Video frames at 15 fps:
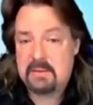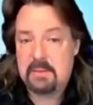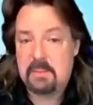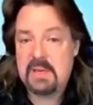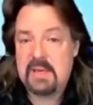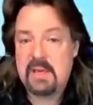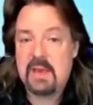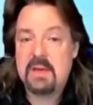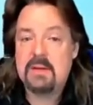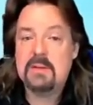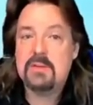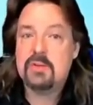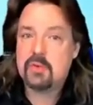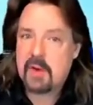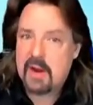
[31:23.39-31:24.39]
to begin
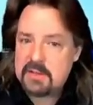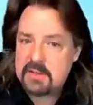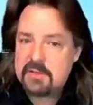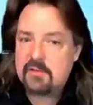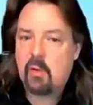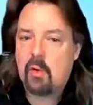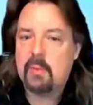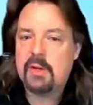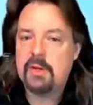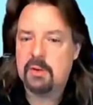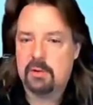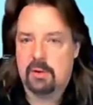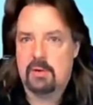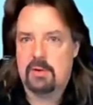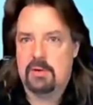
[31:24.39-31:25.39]
transforming your
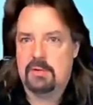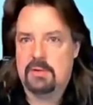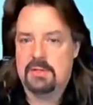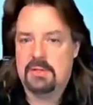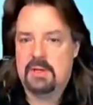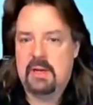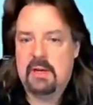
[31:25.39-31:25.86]
learners.